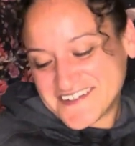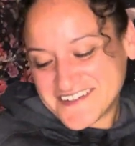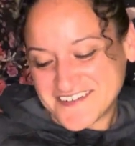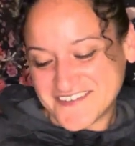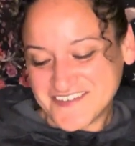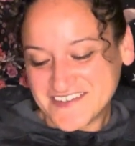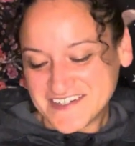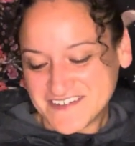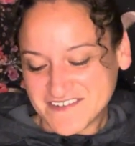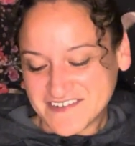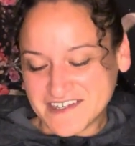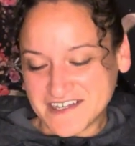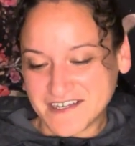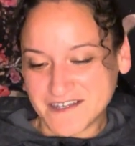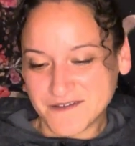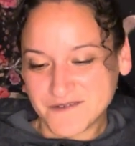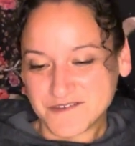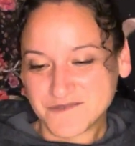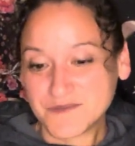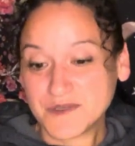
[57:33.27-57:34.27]
Queen of
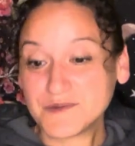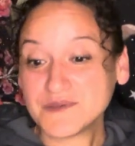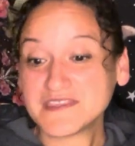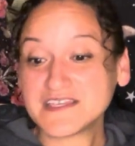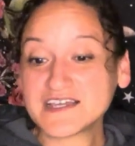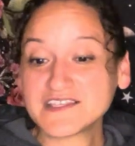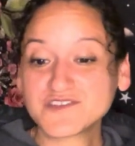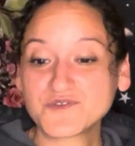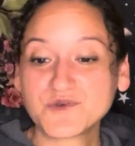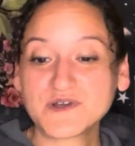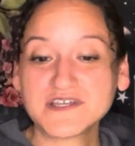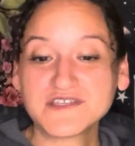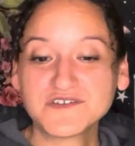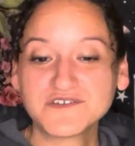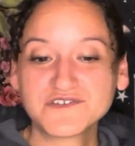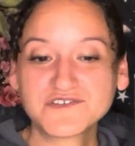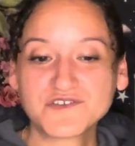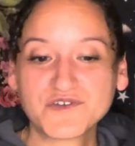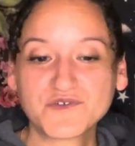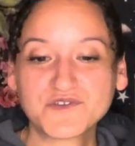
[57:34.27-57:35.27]
Cups. Maybe that's why they're
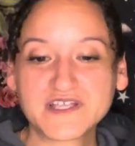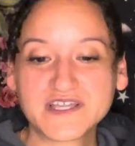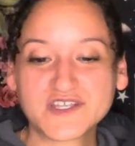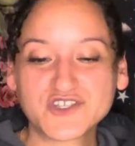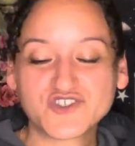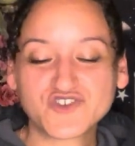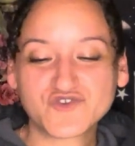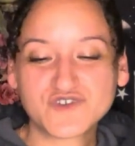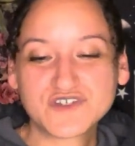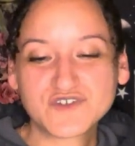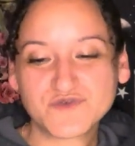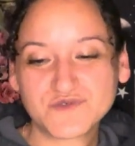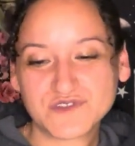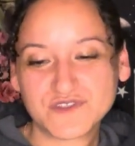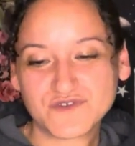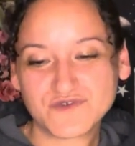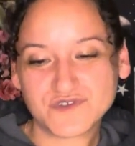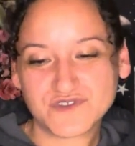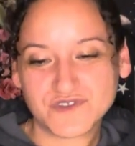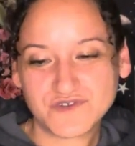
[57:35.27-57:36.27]
so like strict with
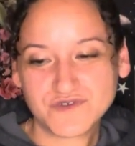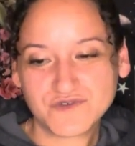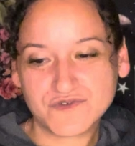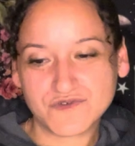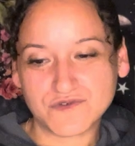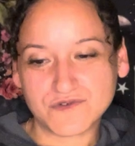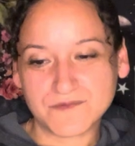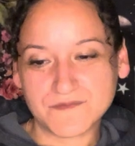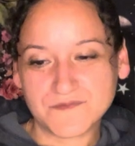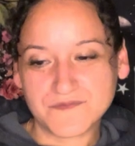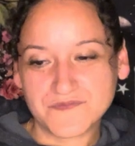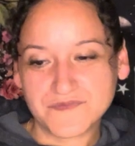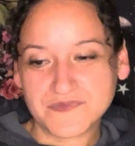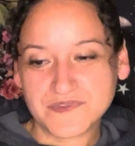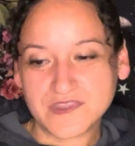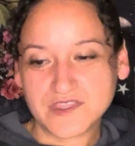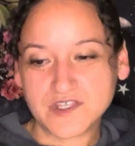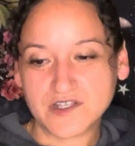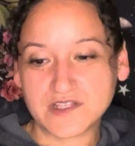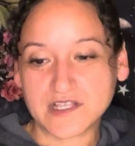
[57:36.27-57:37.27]
you too.
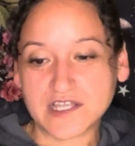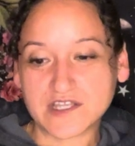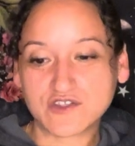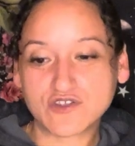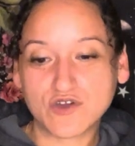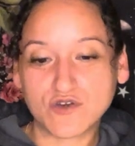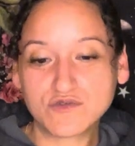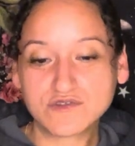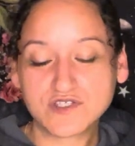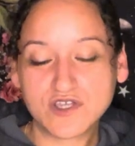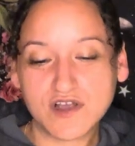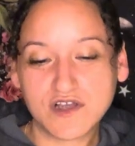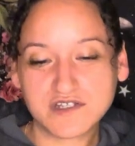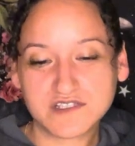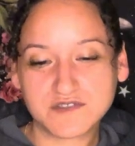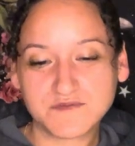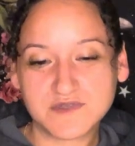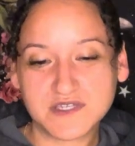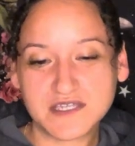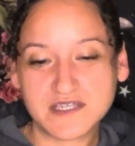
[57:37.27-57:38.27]
They're like, don't talk
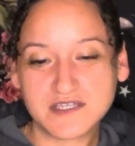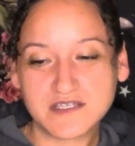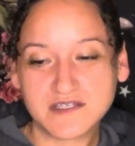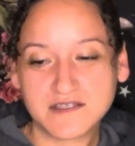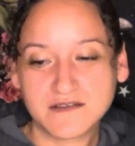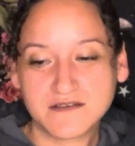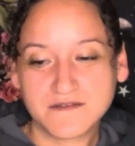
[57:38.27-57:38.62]
to me.